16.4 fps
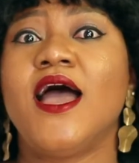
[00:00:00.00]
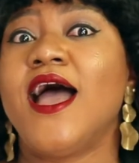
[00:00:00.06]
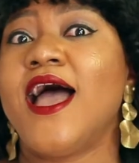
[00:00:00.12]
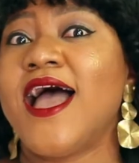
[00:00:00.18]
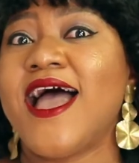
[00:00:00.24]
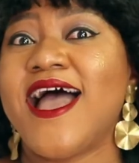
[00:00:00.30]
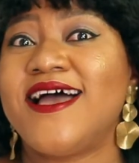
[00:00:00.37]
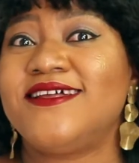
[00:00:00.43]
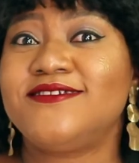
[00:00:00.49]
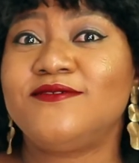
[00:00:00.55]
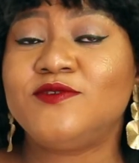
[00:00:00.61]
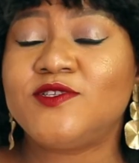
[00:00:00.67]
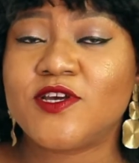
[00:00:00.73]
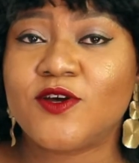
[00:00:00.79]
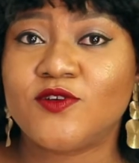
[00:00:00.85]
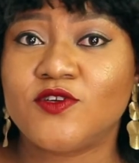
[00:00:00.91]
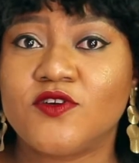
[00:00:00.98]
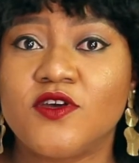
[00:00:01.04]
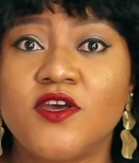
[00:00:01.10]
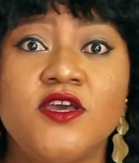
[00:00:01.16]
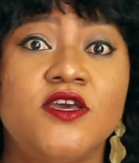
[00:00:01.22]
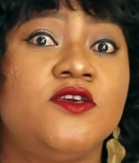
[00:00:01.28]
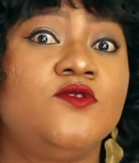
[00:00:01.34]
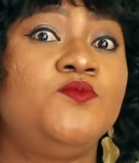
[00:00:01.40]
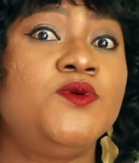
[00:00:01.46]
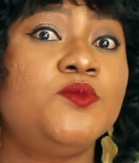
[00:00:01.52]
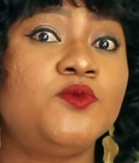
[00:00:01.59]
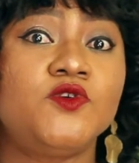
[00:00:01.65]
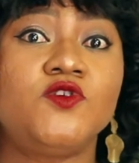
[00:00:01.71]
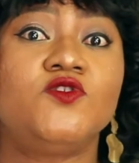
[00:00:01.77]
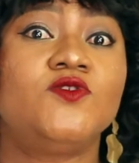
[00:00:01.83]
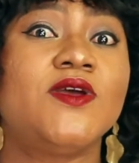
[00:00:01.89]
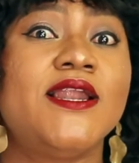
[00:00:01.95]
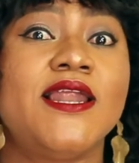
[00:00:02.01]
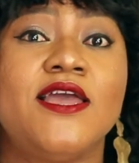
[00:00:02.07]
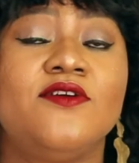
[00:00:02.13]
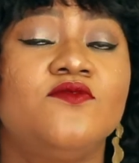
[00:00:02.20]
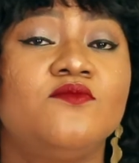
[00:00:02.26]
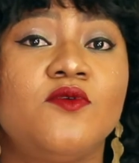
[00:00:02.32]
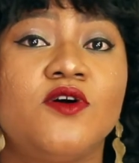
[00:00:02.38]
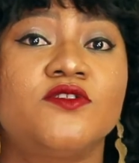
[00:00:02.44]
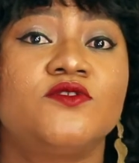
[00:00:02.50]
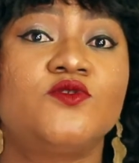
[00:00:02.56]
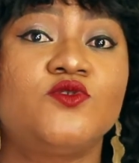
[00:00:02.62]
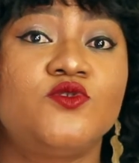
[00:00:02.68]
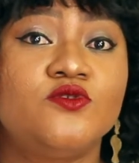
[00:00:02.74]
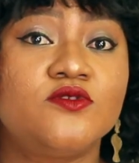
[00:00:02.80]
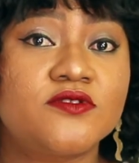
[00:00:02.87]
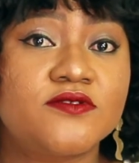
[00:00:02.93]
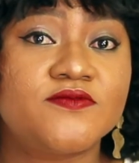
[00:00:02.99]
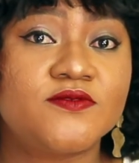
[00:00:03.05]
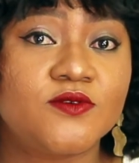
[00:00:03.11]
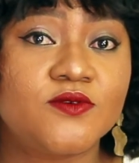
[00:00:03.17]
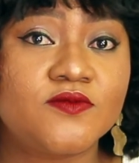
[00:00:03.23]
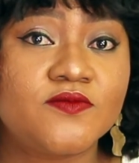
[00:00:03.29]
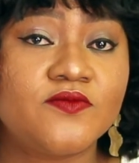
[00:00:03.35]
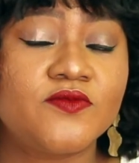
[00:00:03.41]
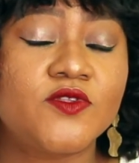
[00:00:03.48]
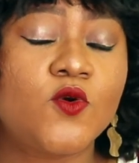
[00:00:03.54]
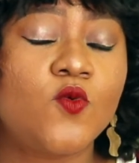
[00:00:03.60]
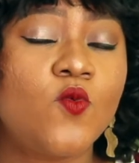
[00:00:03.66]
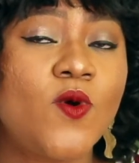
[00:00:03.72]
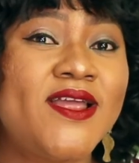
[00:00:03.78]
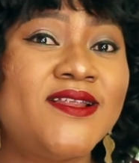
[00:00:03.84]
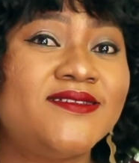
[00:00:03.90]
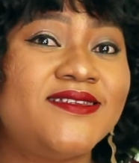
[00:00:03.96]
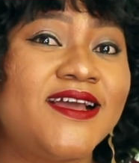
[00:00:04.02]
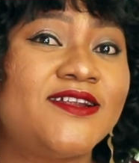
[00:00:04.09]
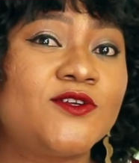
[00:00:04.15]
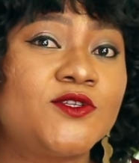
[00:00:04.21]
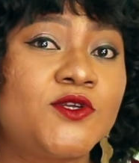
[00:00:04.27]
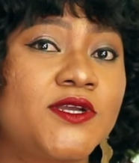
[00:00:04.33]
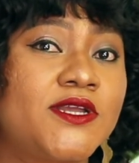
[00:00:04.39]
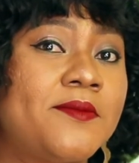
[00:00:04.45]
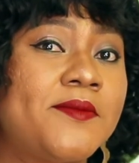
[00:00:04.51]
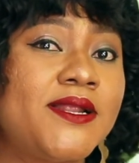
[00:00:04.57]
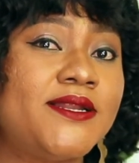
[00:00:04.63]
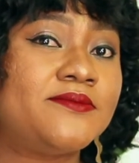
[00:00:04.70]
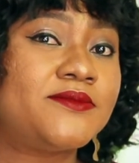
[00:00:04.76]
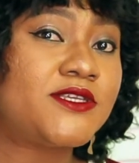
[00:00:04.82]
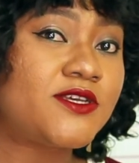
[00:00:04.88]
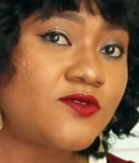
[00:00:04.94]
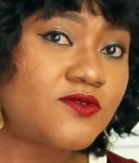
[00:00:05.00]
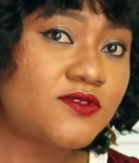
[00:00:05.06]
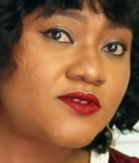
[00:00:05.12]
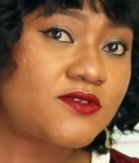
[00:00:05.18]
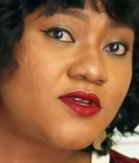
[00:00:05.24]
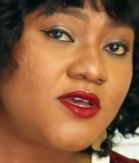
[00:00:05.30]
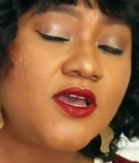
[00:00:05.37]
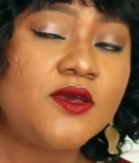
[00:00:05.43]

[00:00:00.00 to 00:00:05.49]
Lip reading: And let me tell you, people usually are even more truthful when they are not talking about themselves.